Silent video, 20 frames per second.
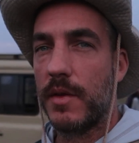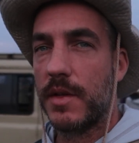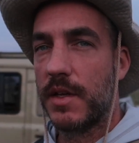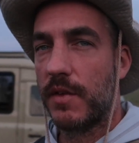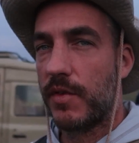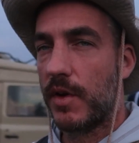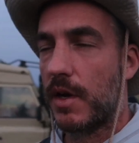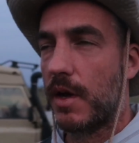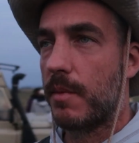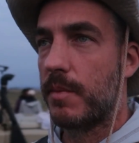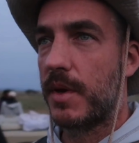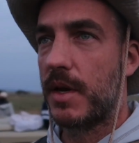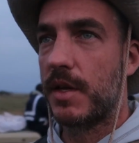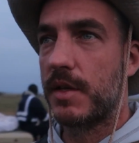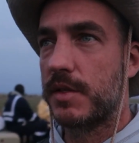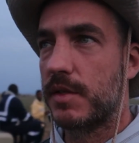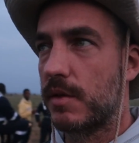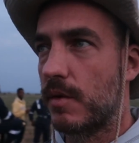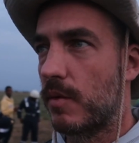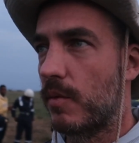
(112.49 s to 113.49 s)
different
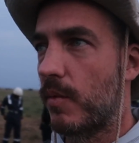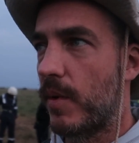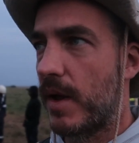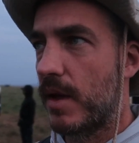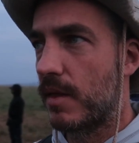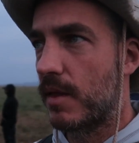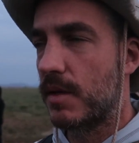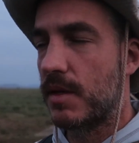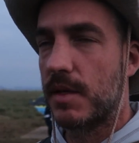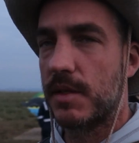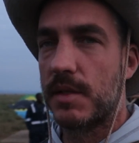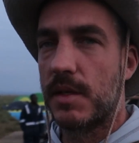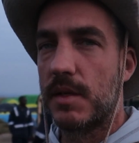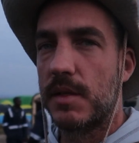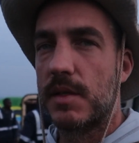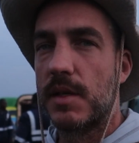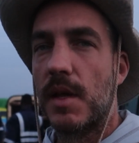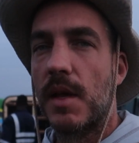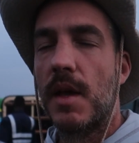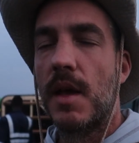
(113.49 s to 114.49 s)
companies way in the
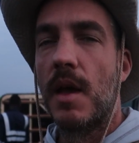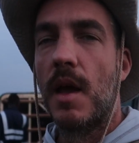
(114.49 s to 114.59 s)
distance.